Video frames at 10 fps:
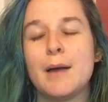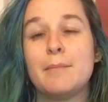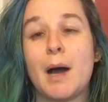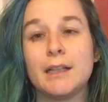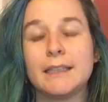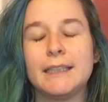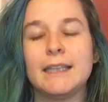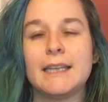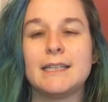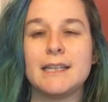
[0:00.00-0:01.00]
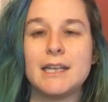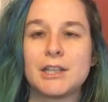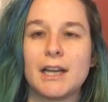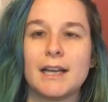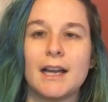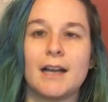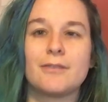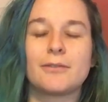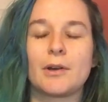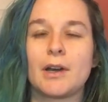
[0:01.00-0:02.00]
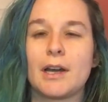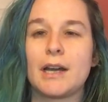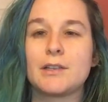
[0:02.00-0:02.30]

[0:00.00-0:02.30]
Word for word: Bali, Indonesia for